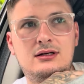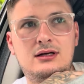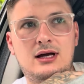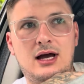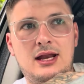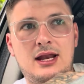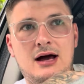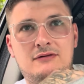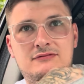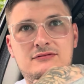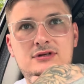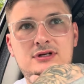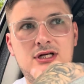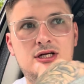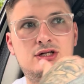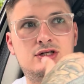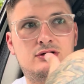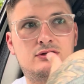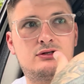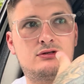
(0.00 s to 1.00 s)
and have
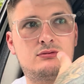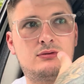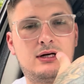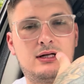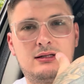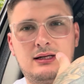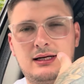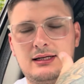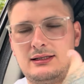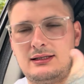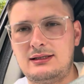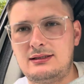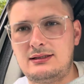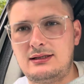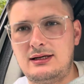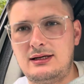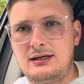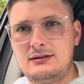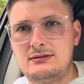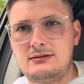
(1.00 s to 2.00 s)
t-shirts as well, like
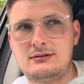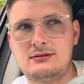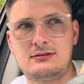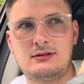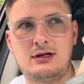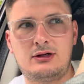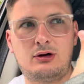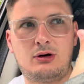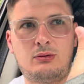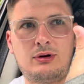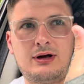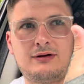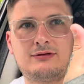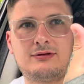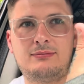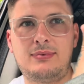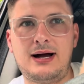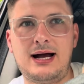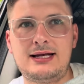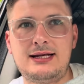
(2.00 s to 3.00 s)
I don't want to have to
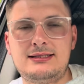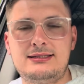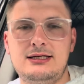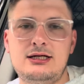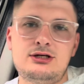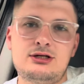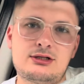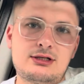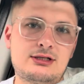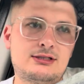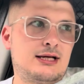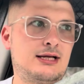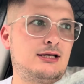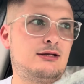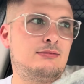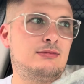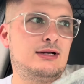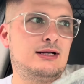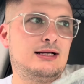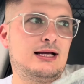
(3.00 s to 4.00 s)
buy the t-shirts to send
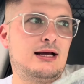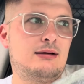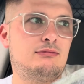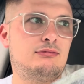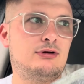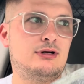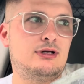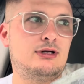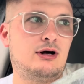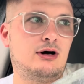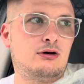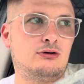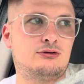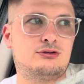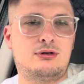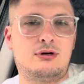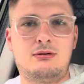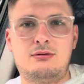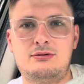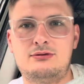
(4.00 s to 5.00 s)
them in and get them printed at all.
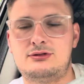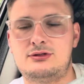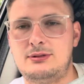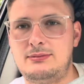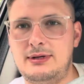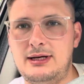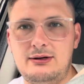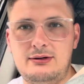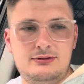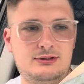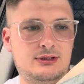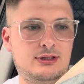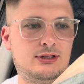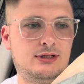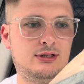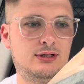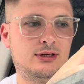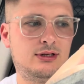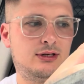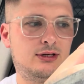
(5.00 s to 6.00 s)
So I want to be able to
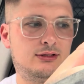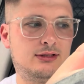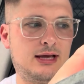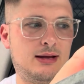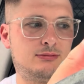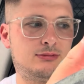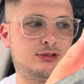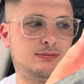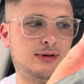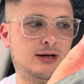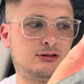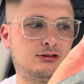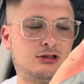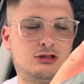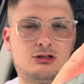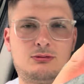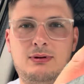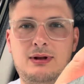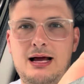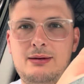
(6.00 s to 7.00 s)
them to be able to
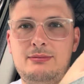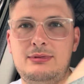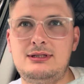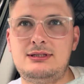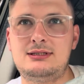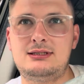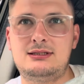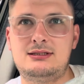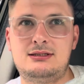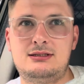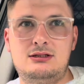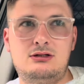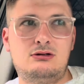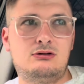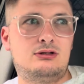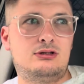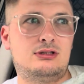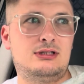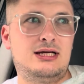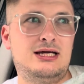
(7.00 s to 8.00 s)
supply me good
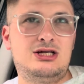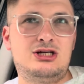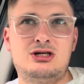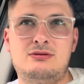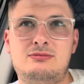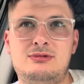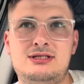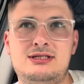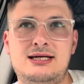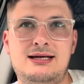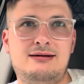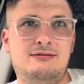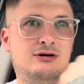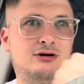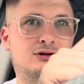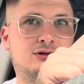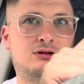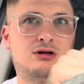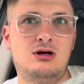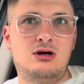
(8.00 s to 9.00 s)
t-shirt
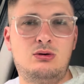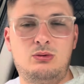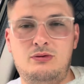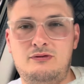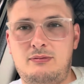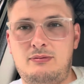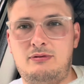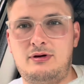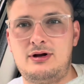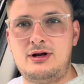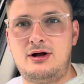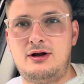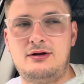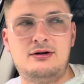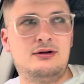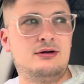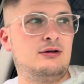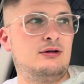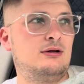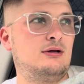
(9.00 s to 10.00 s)
material with a print on.
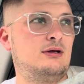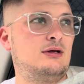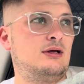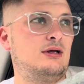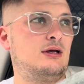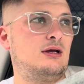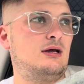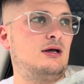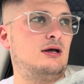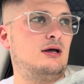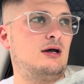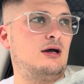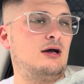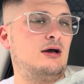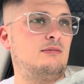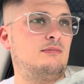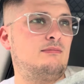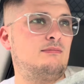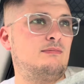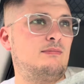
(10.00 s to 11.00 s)

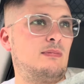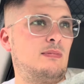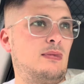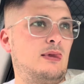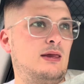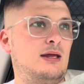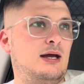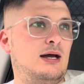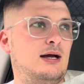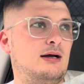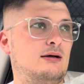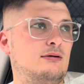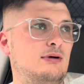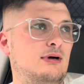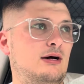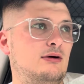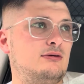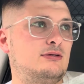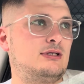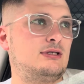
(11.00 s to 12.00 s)
Um, yeah, what
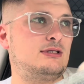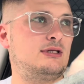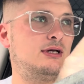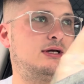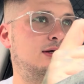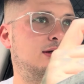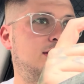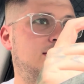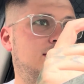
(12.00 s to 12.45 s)
else is there?